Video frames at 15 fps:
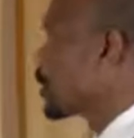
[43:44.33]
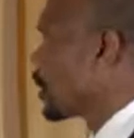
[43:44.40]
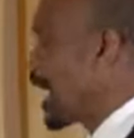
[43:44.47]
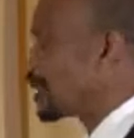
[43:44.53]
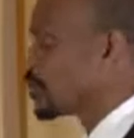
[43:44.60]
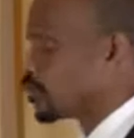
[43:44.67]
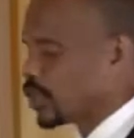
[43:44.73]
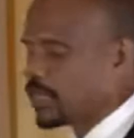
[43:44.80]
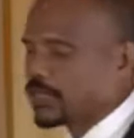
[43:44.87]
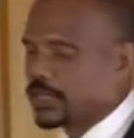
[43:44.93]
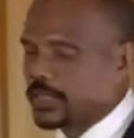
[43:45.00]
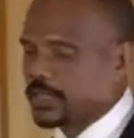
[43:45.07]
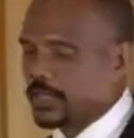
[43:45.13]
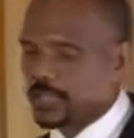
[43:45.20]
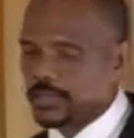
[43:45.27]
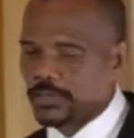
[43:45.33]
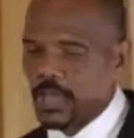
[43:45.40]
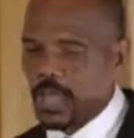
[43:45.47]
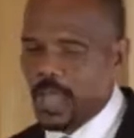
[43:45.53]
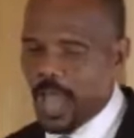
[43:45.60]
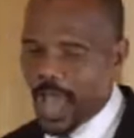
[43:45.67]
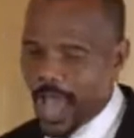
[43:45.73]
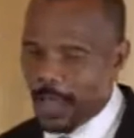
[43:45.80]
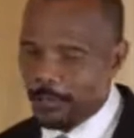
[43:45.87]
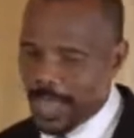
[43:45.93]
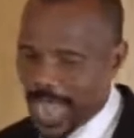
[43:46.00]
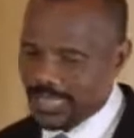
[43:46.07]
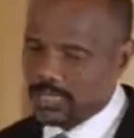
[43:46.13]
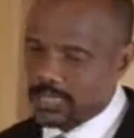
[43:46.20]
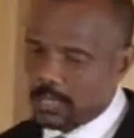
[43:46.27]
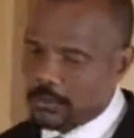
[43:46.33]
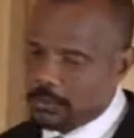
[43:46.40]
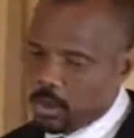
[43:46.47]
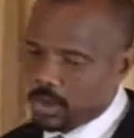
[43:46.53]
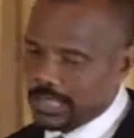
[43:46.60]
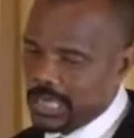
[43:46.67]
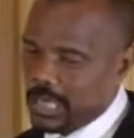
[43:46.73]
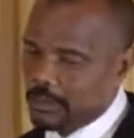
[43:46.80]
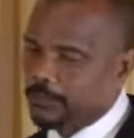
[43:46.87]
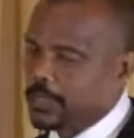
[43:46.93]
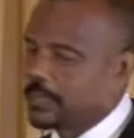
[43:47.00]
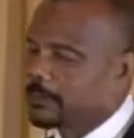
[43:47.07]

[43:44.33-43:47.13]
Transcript: at Jesus' um, answer more carefully.